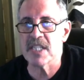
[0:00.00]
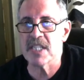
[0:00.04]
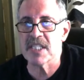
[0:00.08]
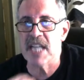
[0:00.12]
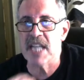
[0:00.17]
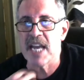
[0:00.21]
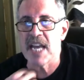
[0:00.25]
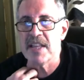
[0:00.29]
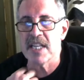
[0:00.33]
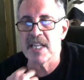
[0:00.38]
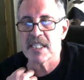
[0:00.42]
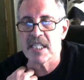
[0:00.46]

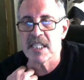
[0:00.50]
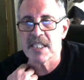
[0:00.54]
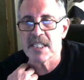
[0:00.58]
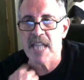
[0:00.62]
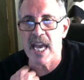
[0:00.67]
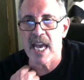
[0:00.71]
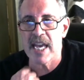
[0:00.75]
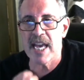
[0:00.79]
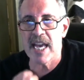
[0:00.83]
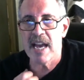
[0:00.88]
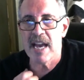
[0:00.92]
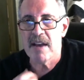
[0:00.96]
understand, this is
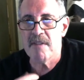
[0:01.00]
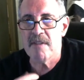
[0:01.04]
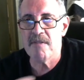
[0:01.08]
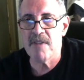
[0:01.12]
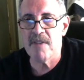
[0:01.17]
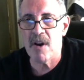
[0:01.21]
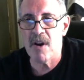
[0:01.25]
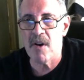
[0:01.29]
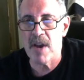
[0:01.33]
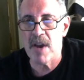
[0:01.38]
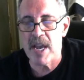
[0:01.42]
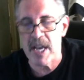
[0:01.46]
a
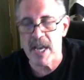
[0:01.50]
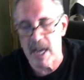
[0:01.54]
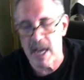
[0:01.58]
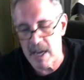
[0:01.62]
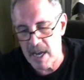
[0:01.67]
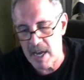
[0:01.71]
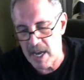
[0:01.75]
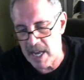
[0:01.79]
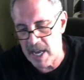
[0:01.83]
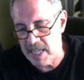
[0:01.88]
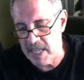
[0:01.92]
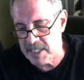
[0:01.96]
very,
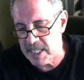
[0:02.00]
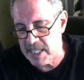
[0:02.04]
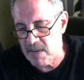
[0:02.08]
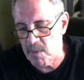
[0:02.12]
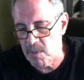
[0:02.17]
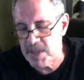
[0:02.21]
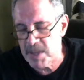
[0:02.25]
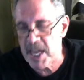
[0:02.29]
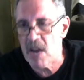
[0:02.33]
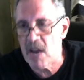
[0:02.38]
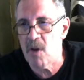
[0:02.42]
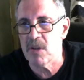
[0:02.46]
uh, it's
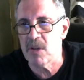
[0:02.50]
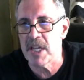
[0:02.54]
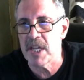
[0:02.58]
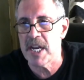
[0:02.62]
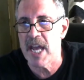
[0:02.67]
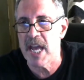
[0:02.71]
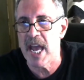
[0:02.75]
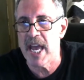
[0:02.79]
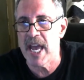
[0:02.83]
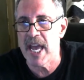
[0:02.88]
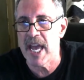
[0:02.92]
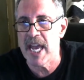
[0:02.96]
what they call an
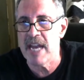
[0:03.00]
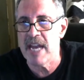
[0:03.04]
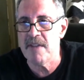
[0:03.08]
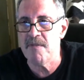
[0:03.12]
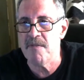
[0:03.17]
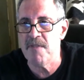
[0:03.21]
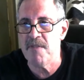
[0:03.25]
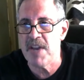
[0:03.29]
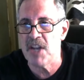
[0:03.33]
in